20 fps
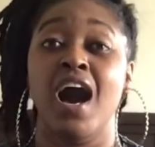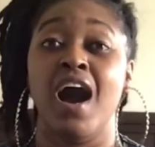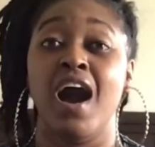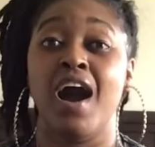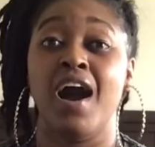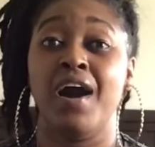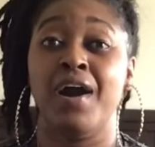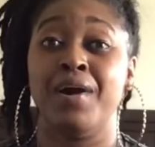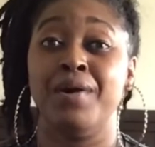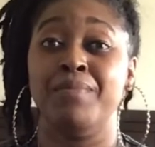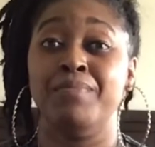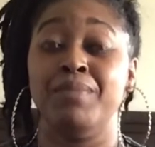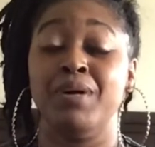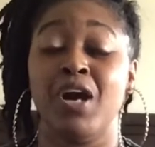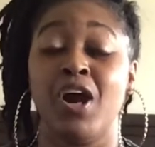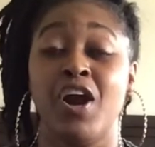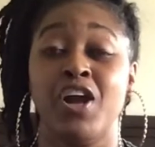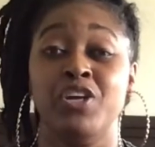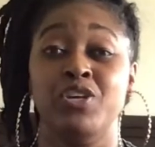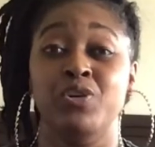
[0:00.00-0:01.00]

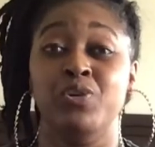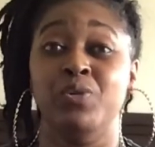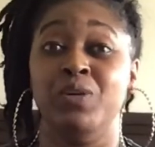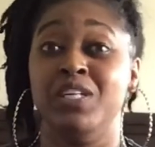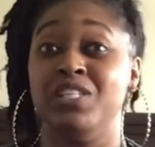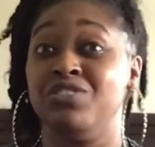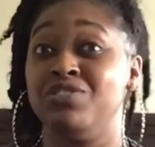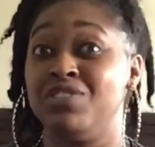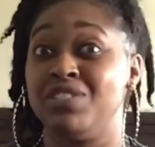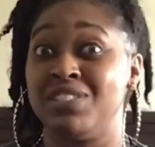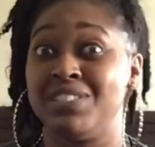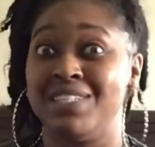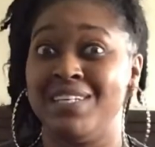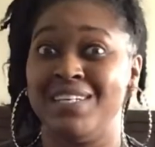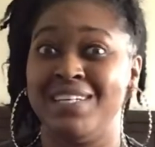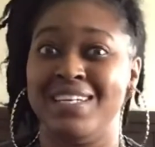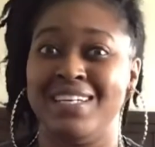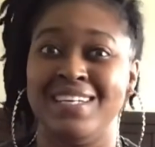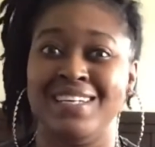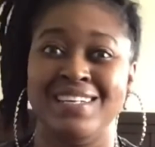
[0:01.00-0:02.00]
Are you
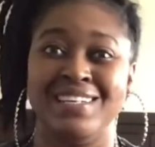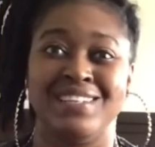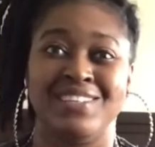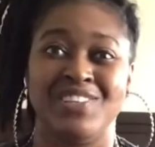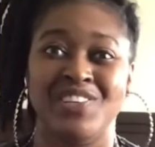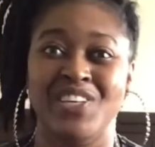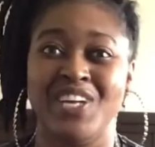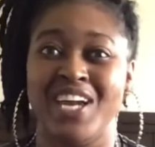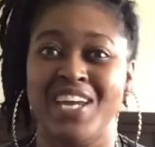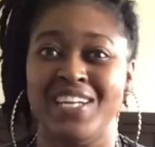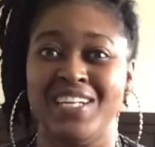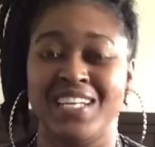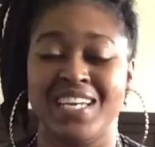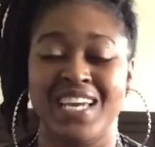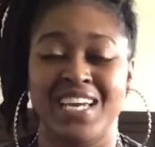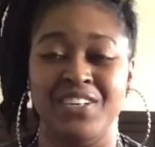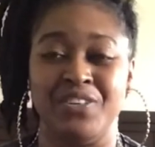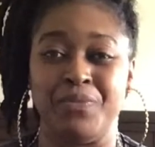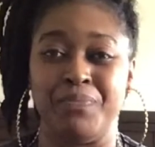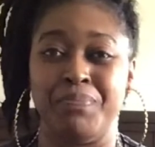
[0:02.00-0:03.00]
interested in creating a
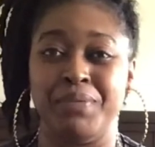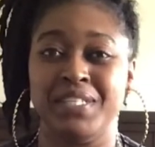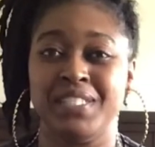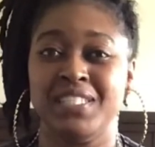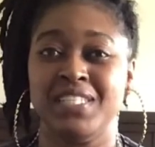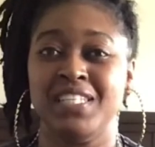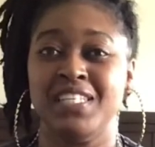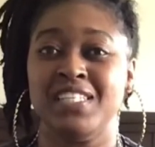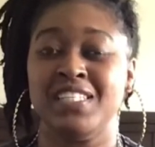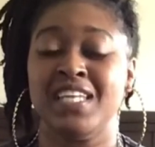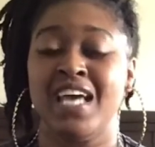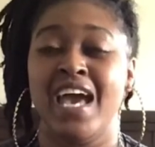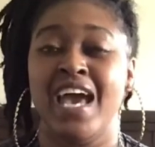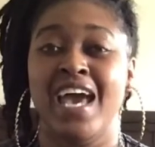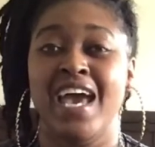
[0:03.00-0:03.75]
candle business?